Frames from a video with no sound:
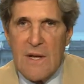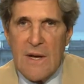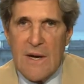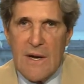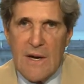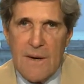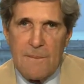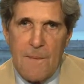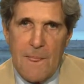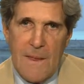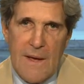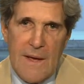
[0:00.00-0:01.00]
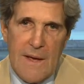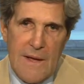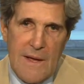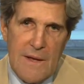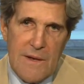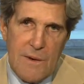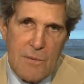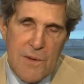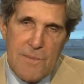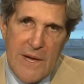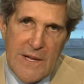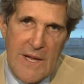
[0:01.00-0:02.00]
and with
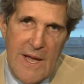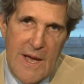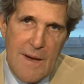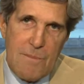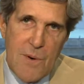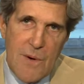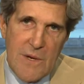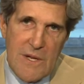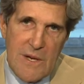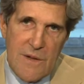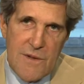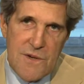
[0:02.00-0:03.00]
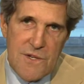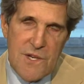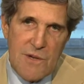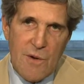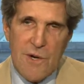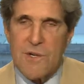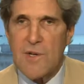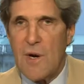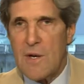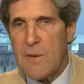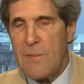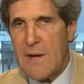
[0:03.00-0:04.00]
Peggy Hamburg and others in order to
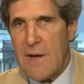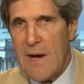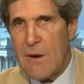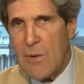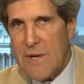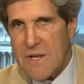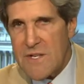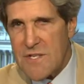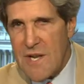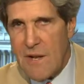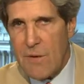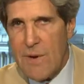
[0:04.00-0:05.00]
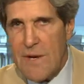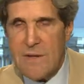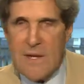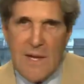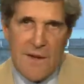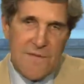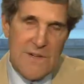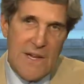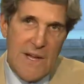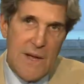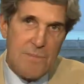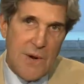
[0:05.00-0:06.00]
talk about how we accelerate the
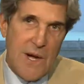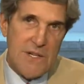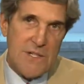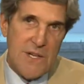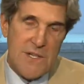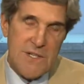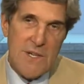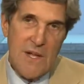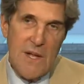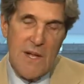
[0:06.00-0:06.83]
FDA process